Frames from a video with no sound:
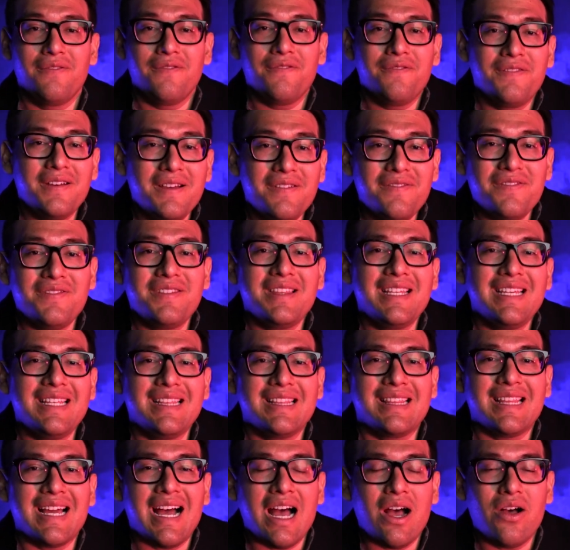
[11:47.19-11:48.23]

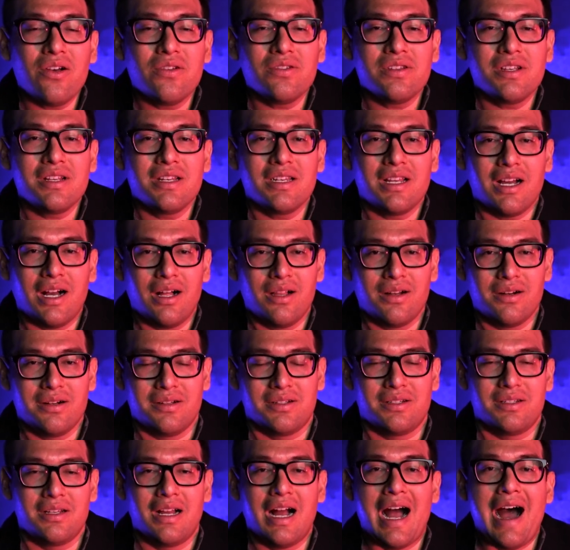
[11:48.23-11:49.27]

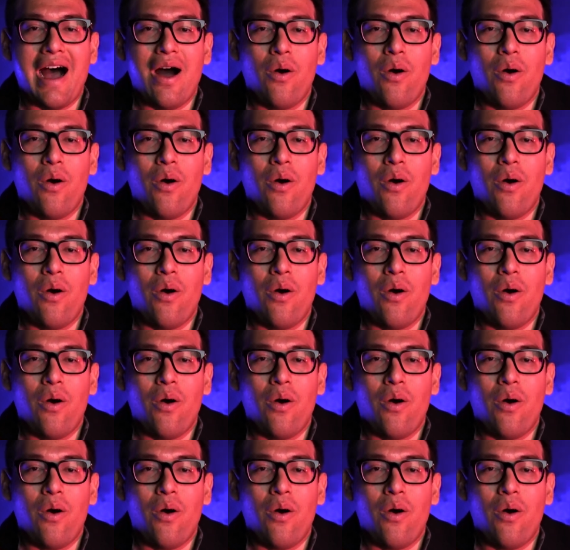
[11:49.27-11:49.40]
$50,000.